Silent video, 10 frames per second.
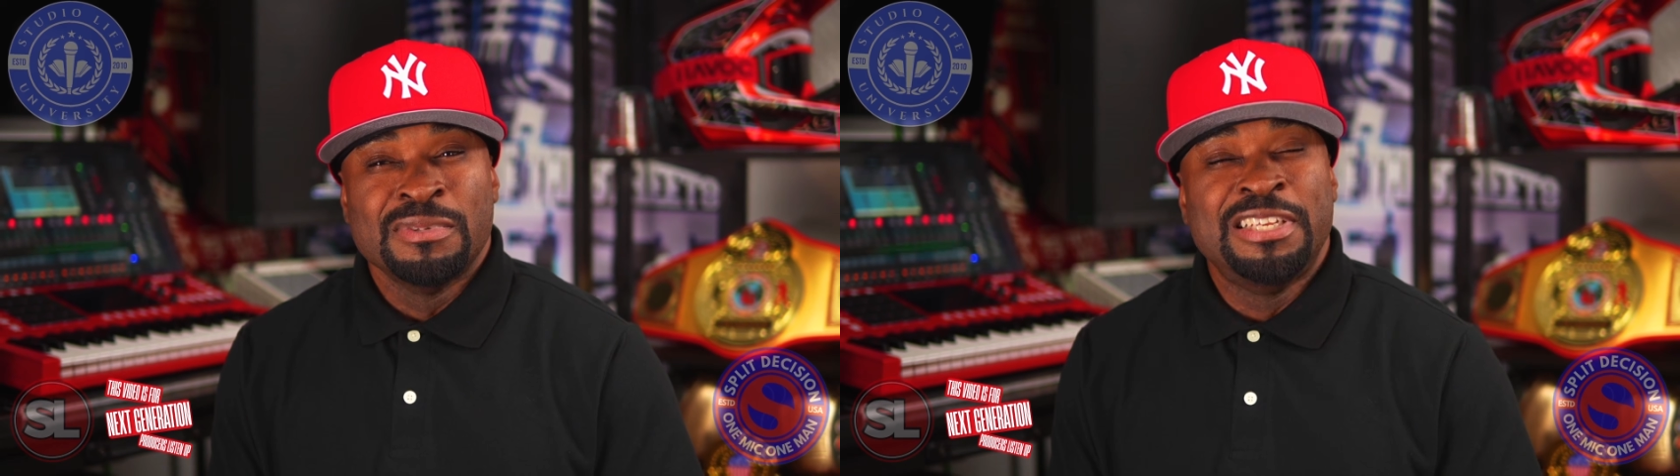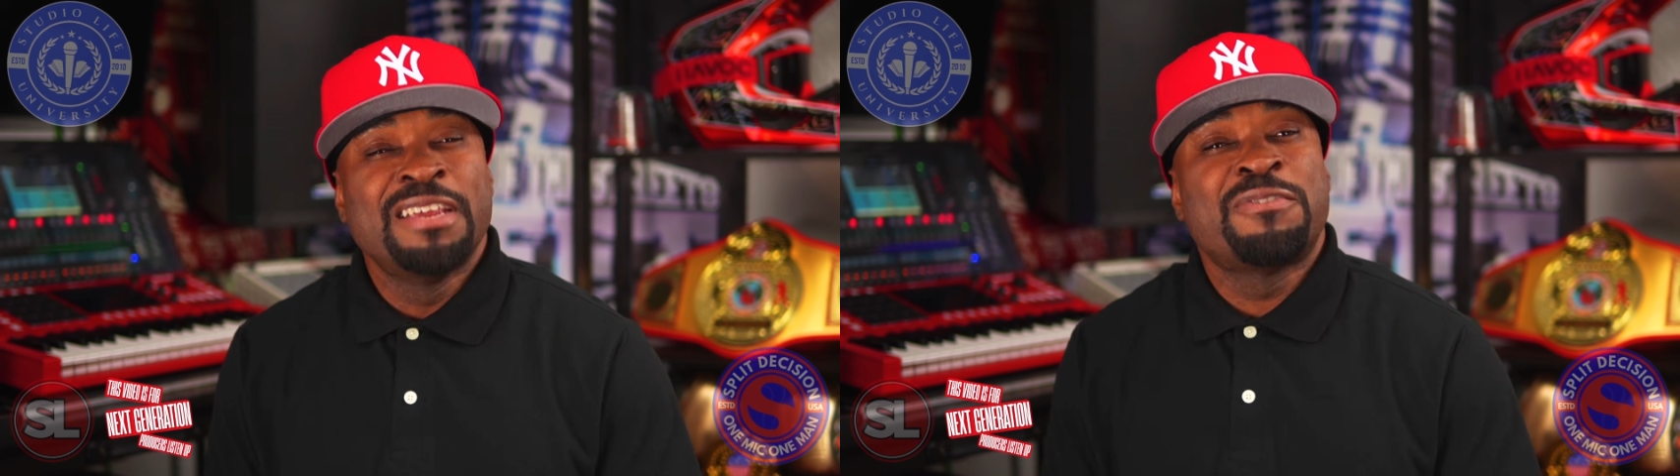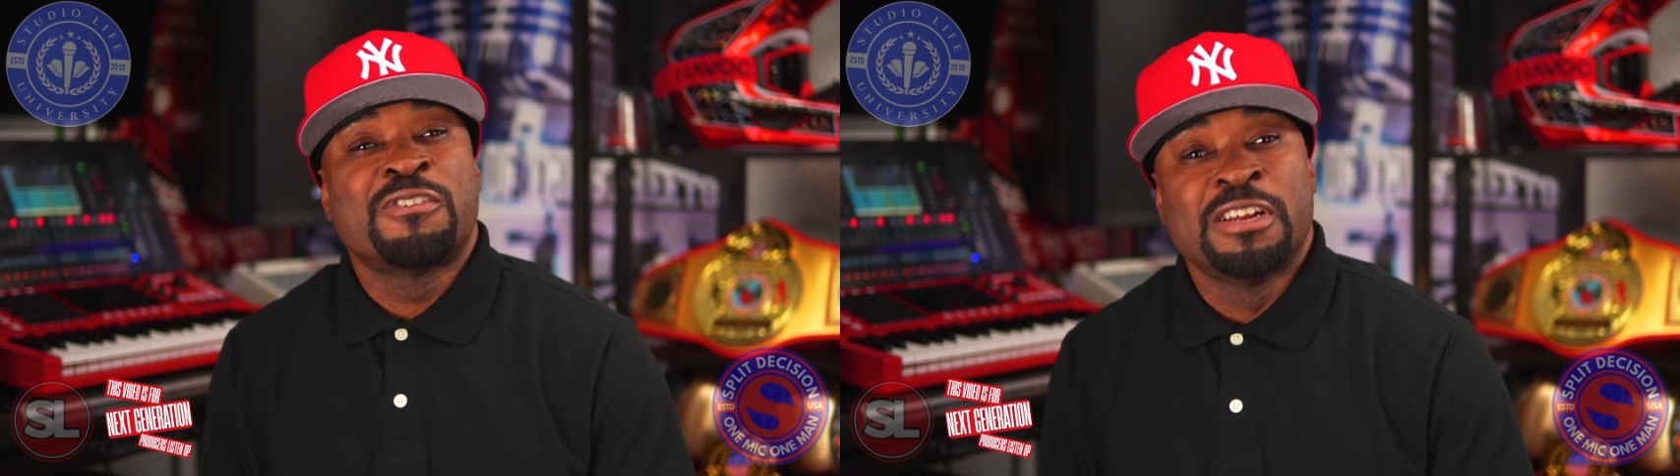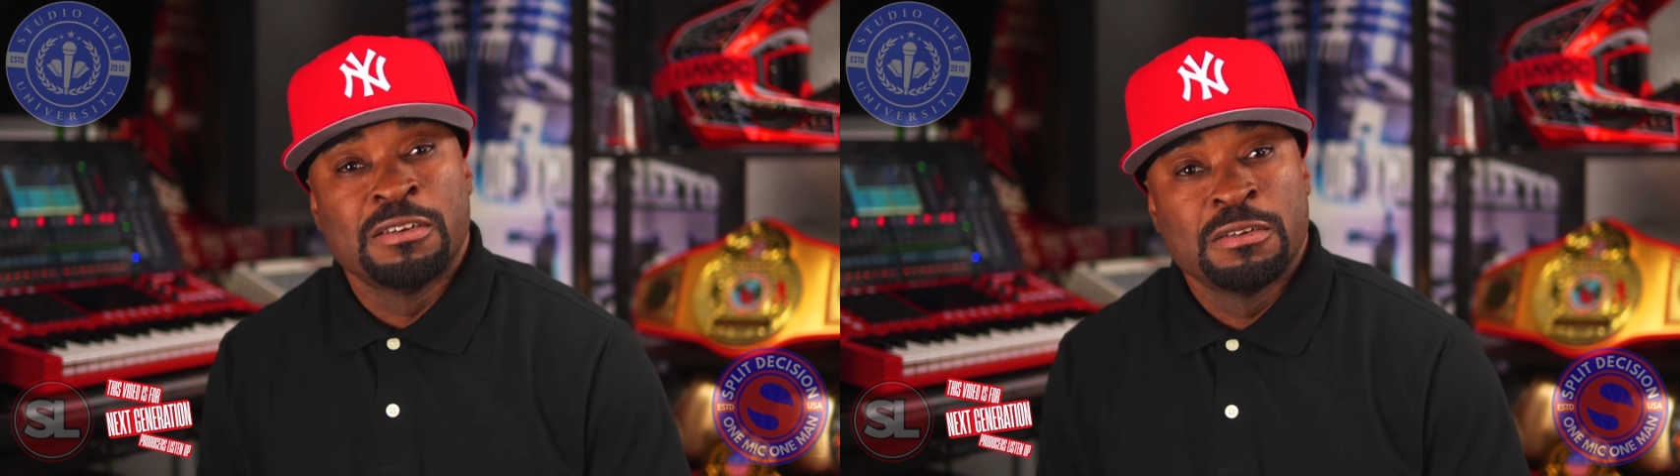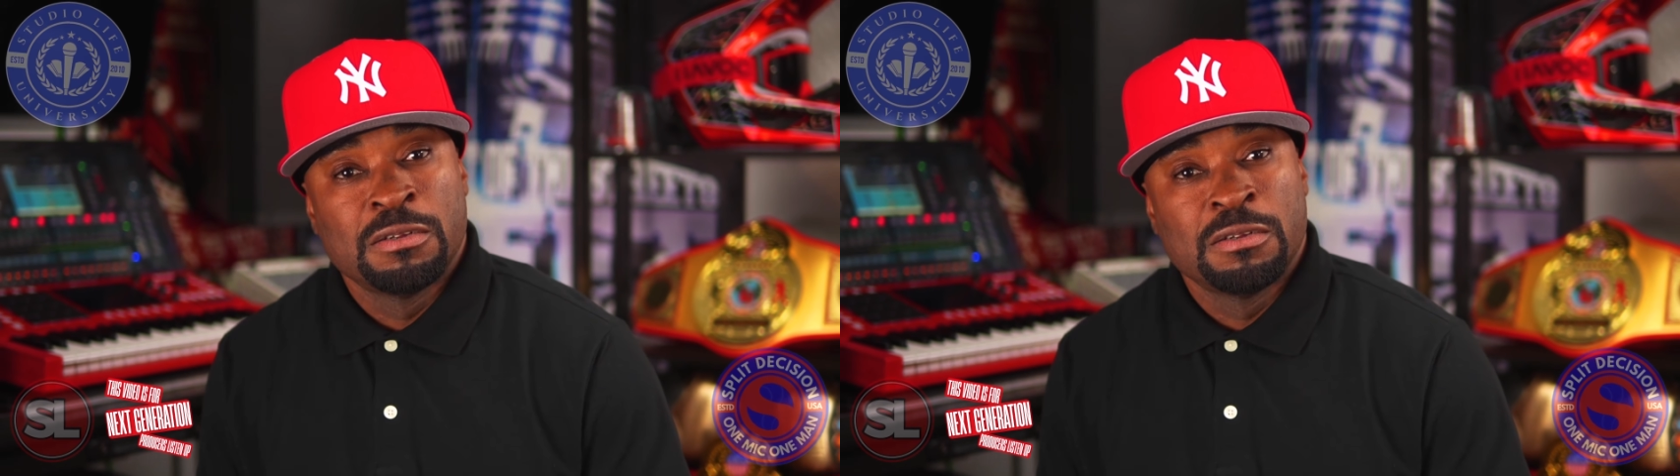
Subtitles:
different